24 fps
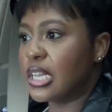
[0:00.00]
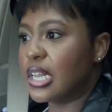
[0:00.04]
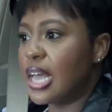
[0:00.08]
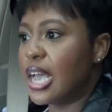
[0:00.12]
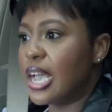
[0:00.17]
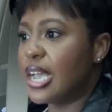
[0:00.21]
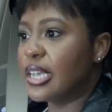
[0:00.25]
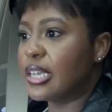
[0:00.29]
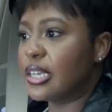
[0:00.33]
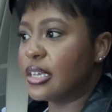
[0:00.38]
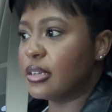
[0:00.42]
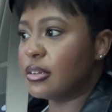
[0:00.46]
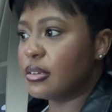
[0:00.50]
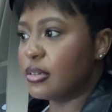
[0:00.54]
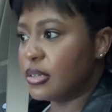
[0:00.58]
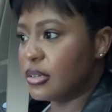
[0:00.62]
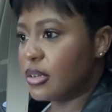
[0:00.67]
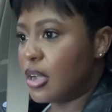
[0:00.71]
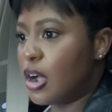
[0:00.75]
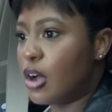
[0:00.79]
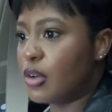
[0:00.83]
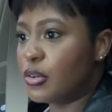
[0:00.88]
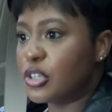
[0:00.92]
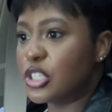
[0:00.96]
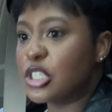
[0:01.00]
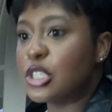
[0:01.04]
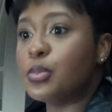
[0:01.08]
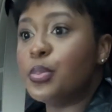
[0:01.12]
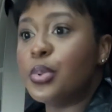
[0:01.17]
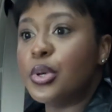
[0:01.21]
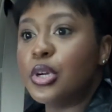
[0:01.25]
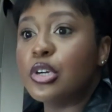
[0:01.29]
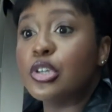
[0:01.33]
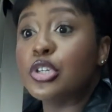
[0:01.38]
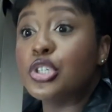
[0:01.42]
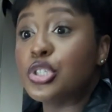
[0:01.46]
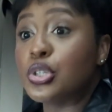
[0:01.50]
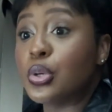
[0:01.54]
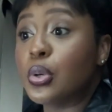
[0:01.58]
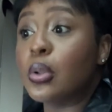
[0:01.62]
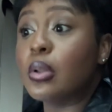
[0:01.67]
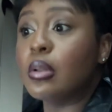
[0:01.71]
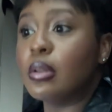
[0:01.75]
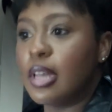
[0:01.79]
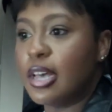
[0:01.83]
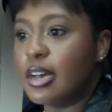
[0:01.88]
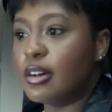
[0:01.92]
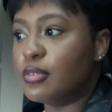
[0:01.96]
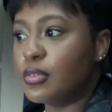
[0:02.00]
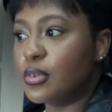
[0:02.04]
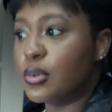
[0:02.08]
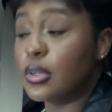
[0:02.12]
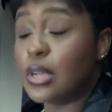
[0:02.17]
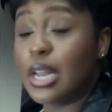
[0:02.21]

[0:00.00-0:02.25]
like on a spiritual level.